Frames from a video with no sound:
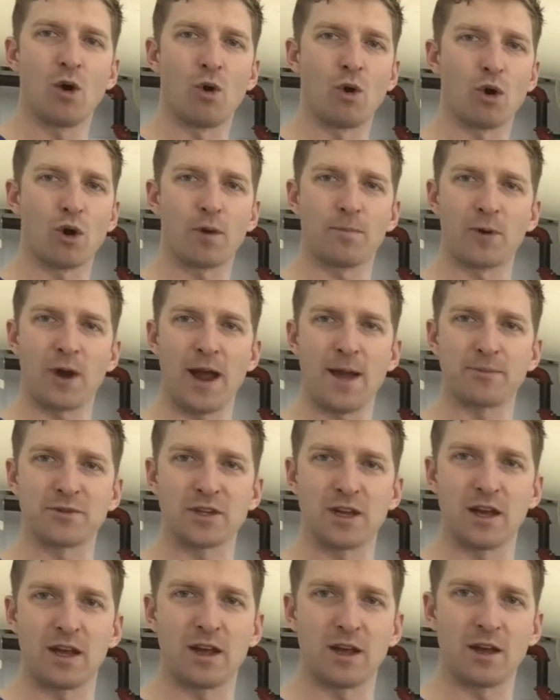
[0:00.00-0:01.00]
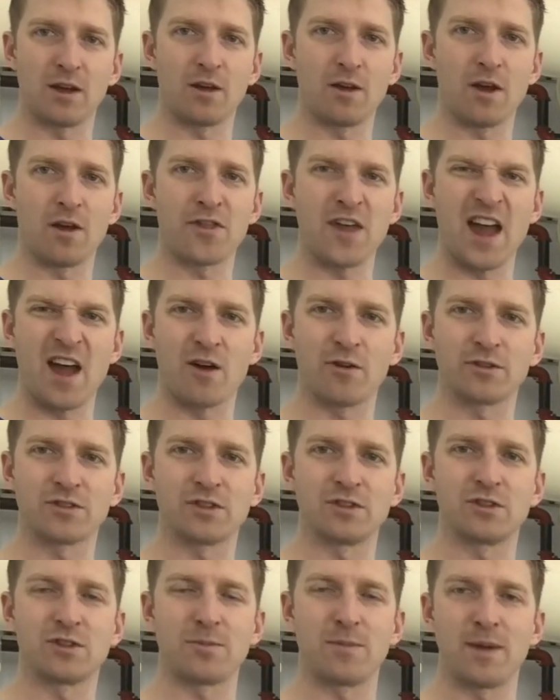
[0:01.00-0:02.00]
or perhaps a
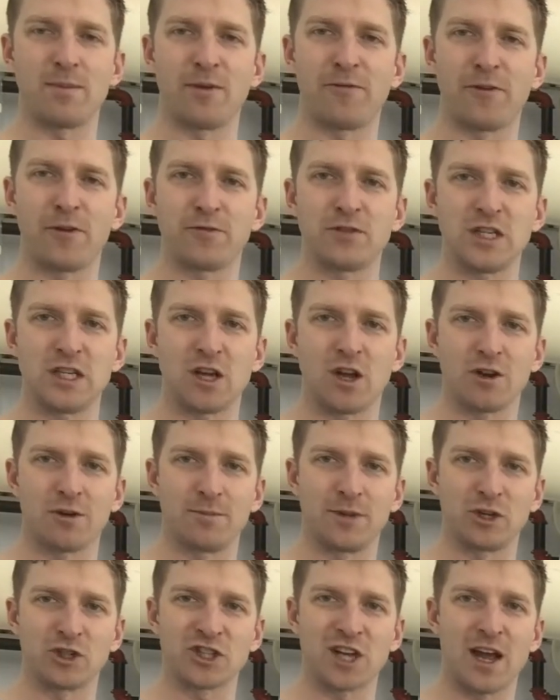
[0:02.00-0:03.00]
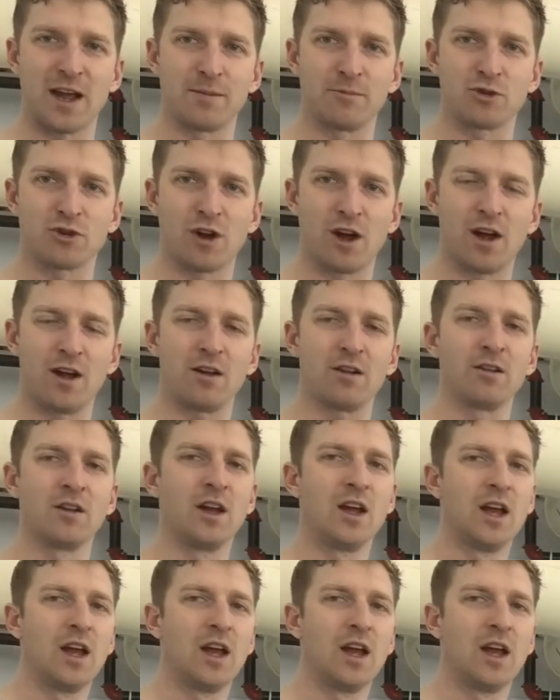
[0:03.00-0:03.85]
1,000 to maybe 1,500 meter time trial,